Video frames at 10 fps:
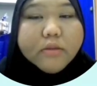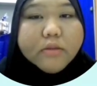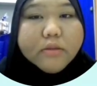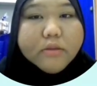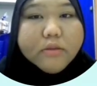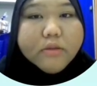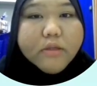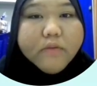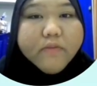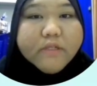So
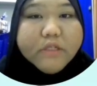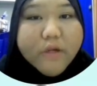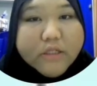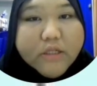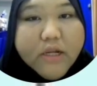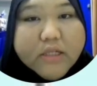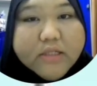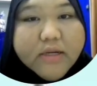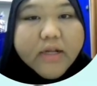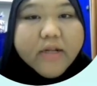the first question
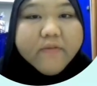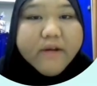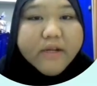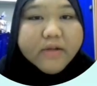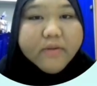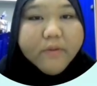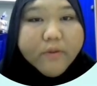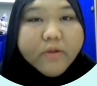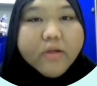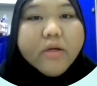is identify the
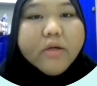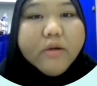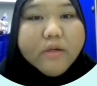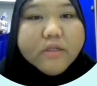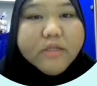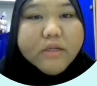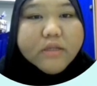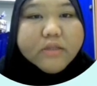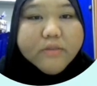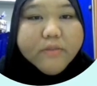root course in
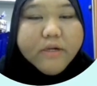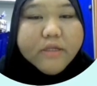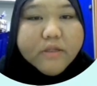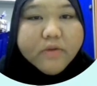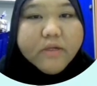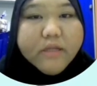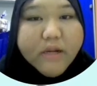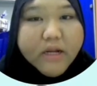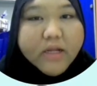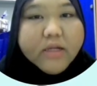this persecuted
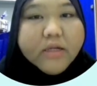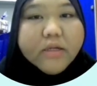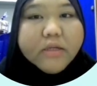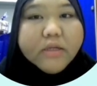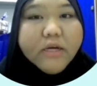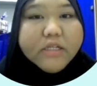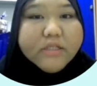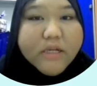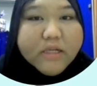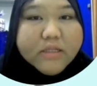tree. The
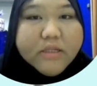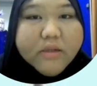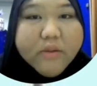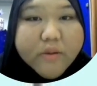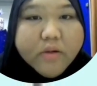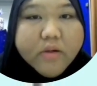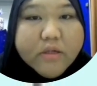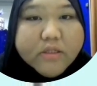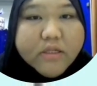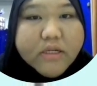answer is the root
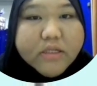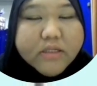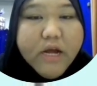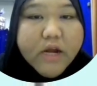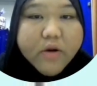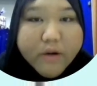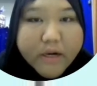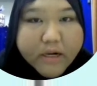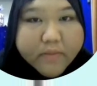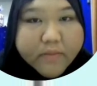course is
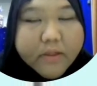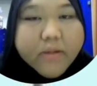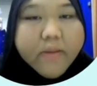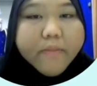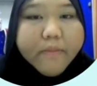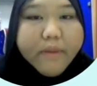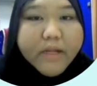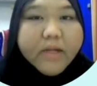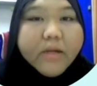algorithm. B.